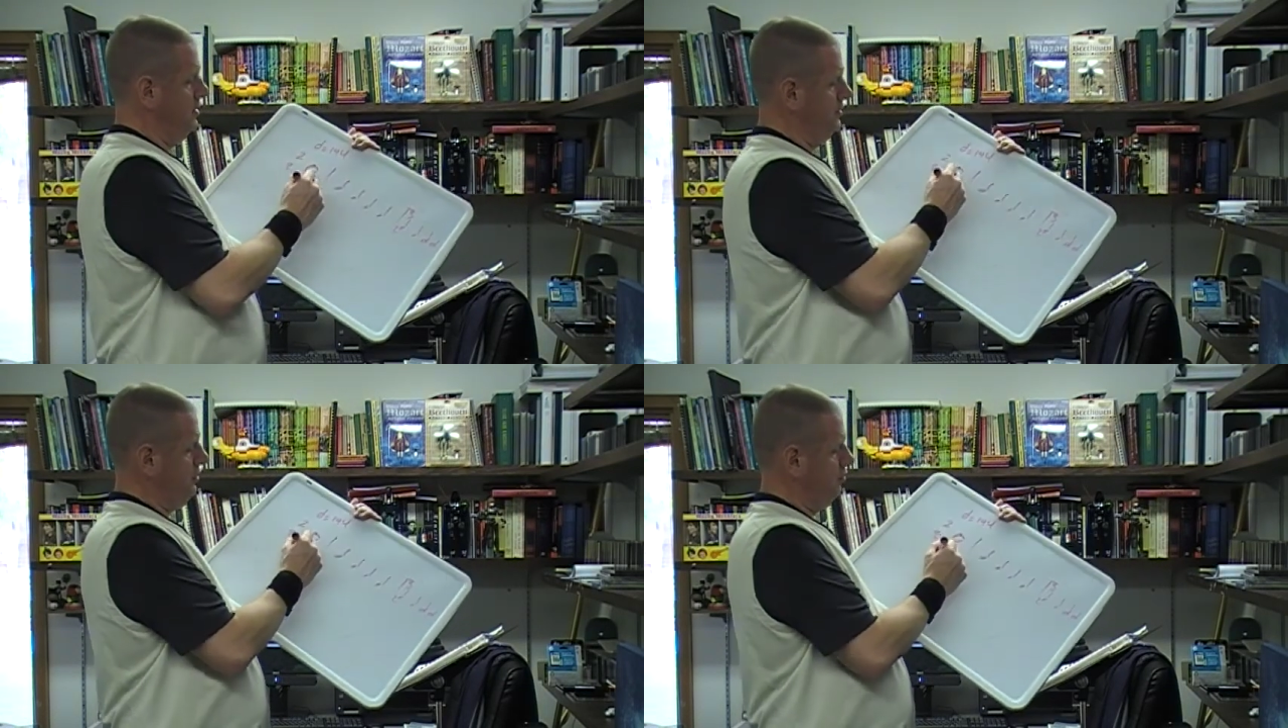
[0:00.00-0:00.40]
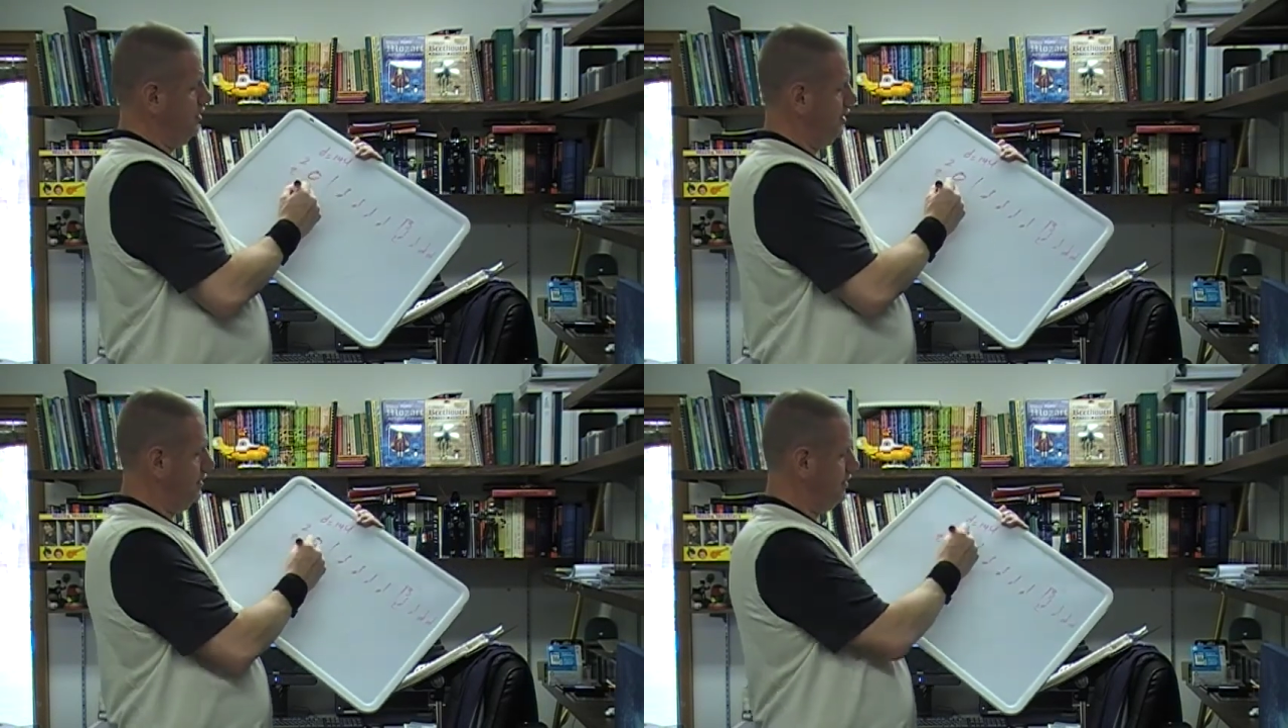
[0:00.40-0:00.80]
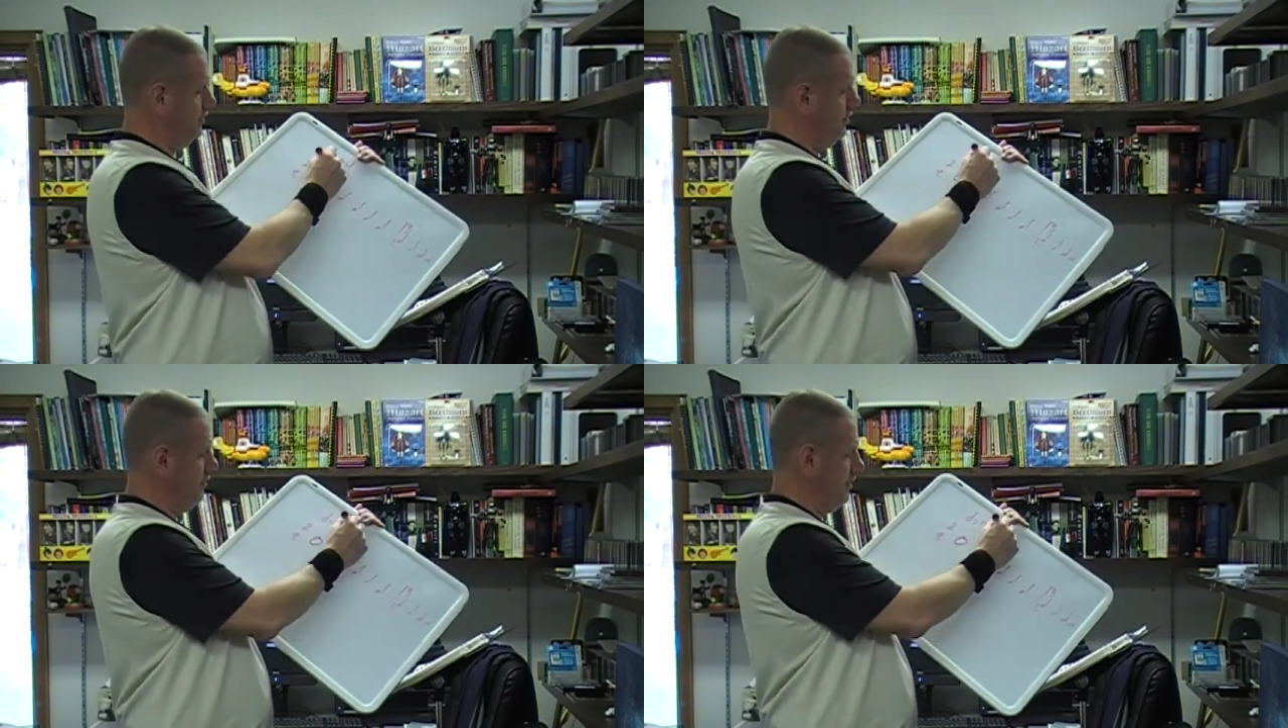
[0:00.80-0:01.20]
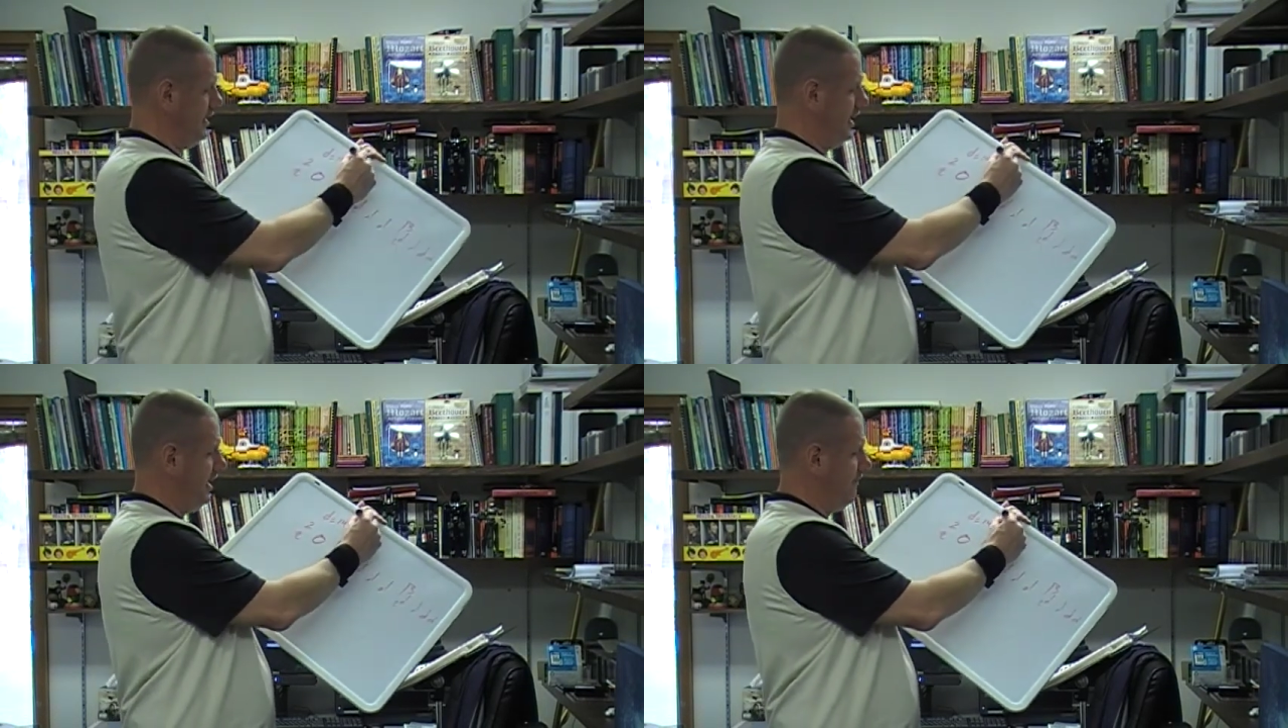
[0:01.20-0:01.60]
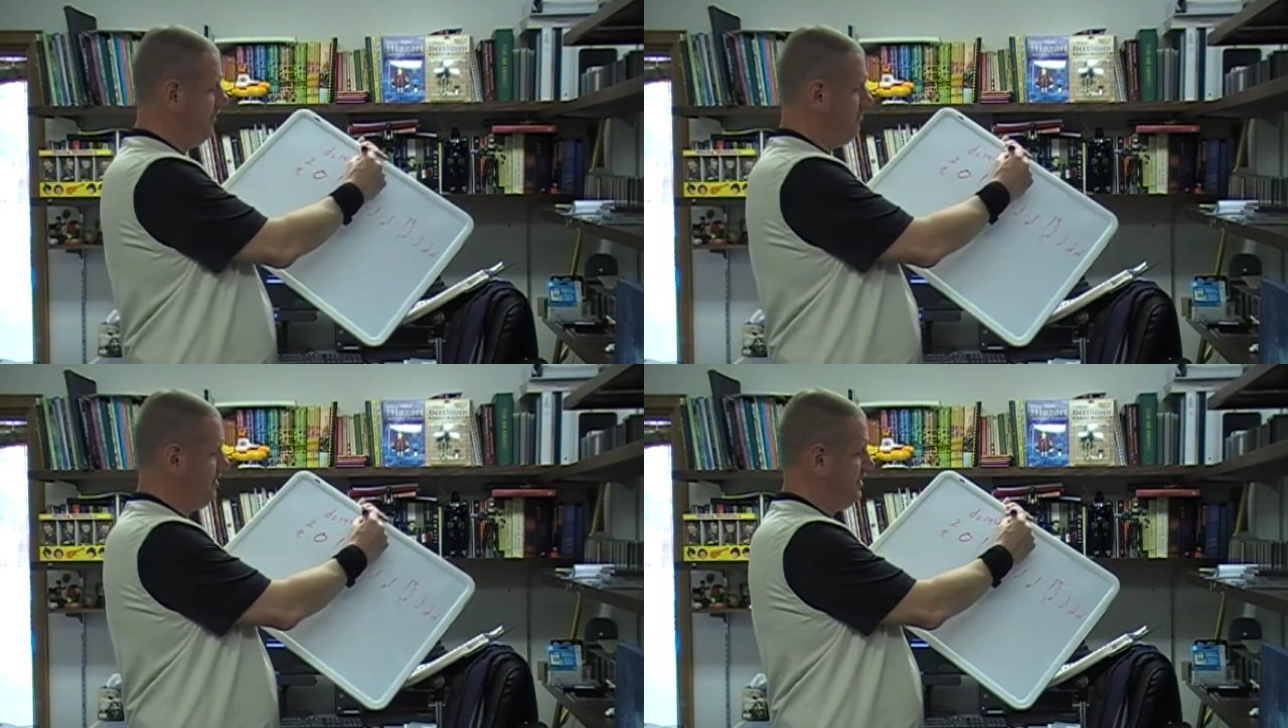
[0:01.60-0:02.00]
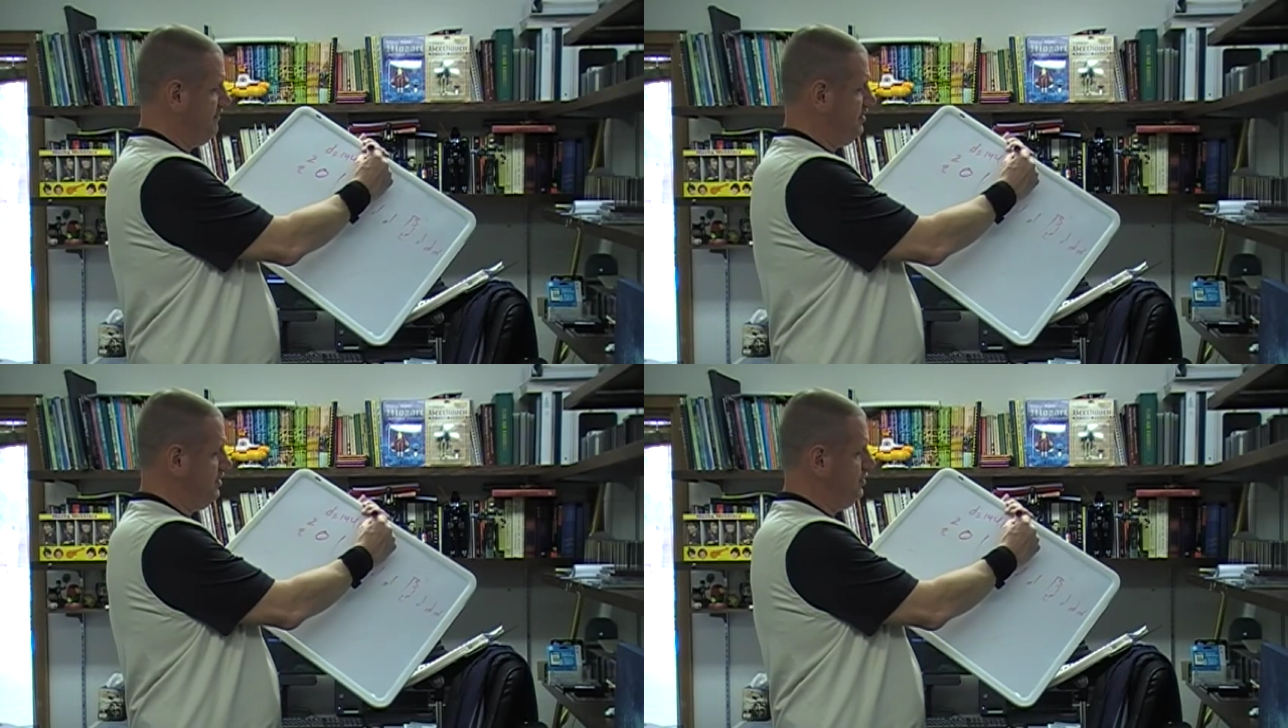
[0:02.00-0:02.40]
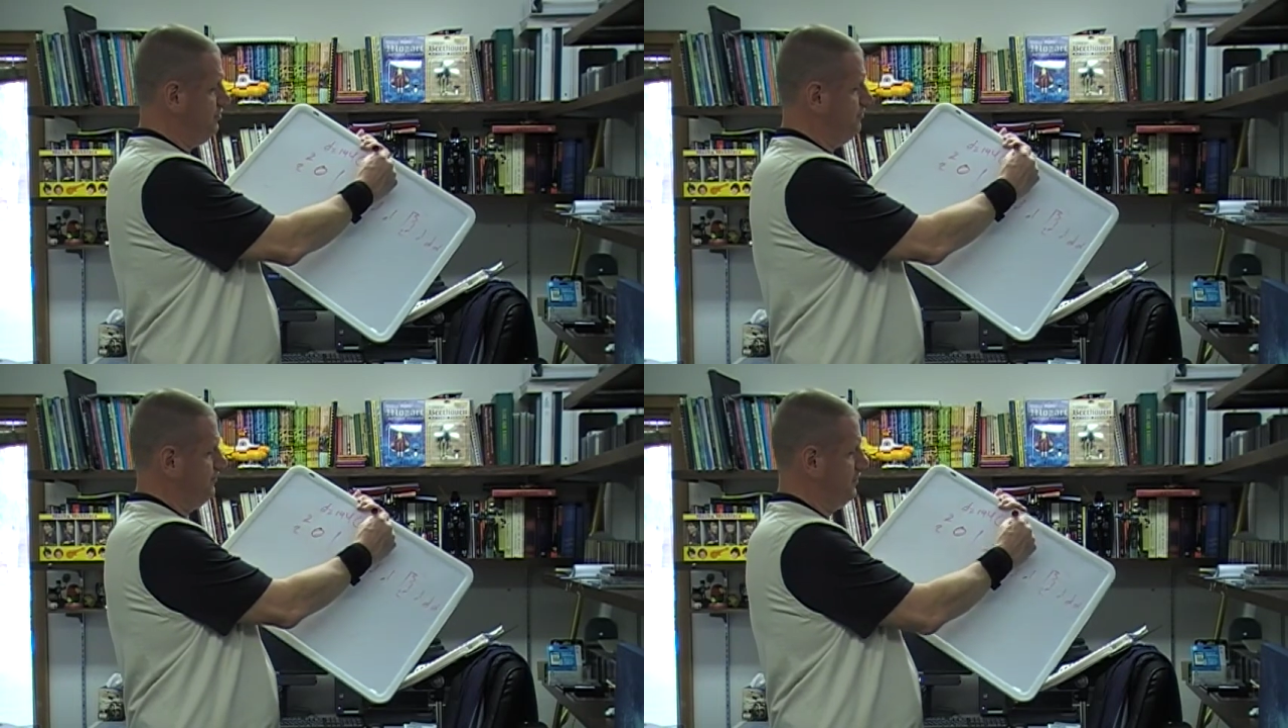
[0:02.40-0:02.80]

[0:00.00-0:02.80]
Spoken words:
So at half that'd be 72.